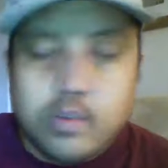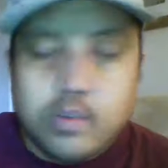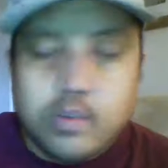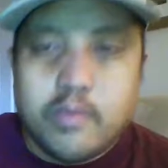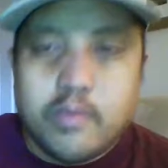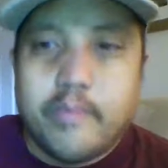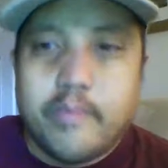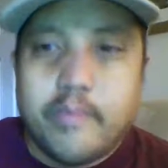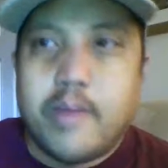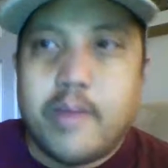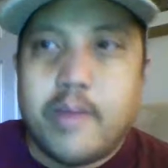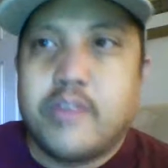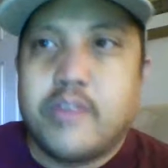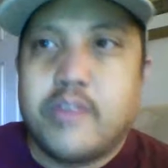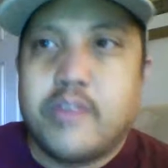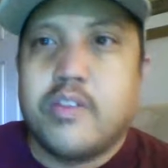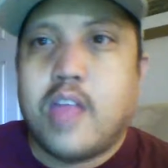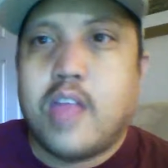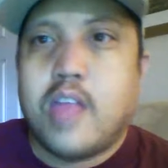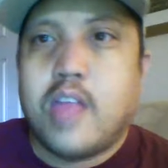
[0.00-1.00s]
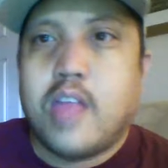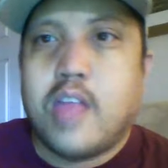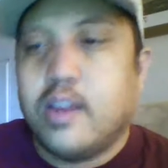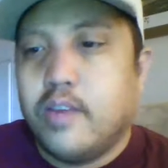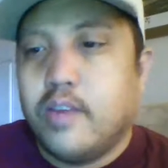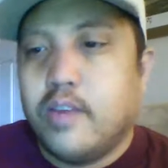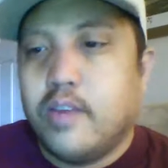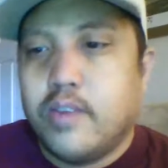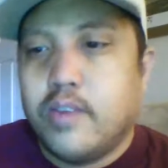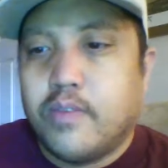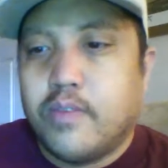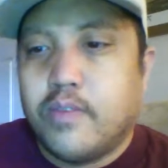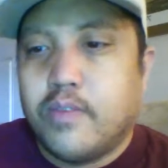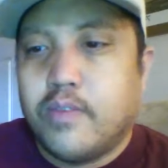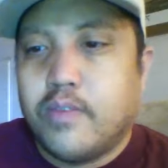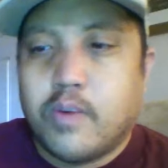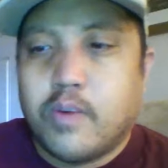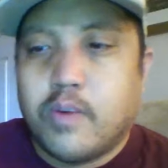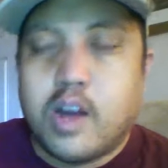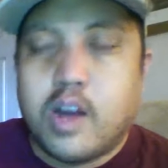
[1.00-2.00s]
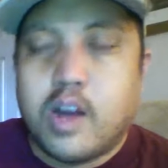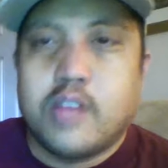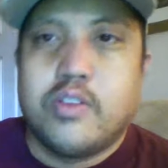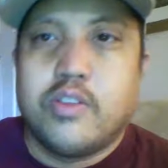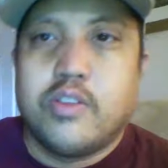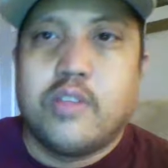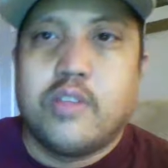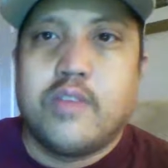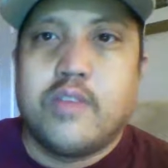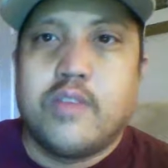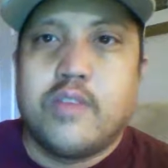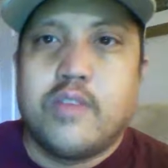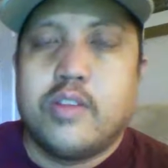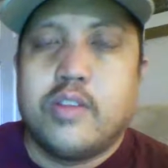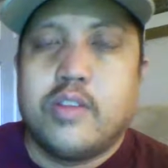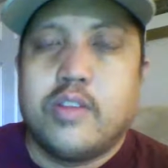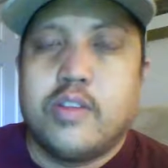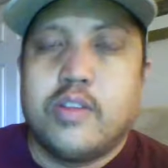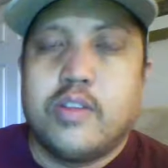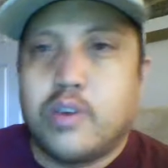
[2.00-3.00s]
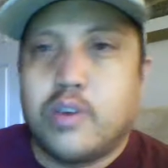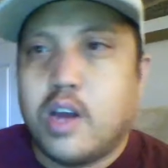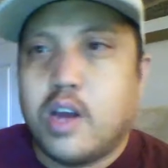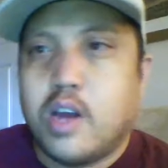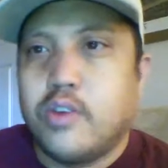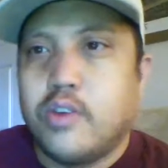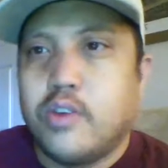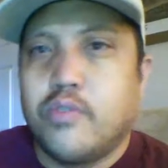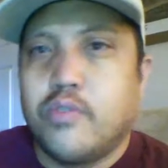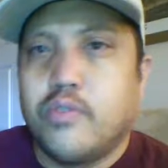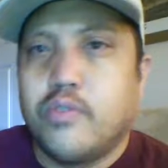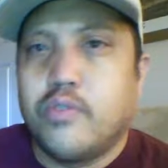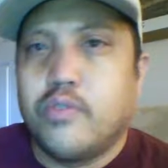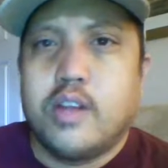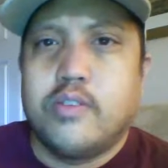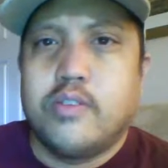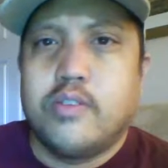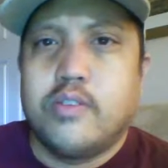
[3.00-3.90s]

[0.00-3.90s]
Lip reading: mentioned that, even if they were Godzilla fans or kaiju fans.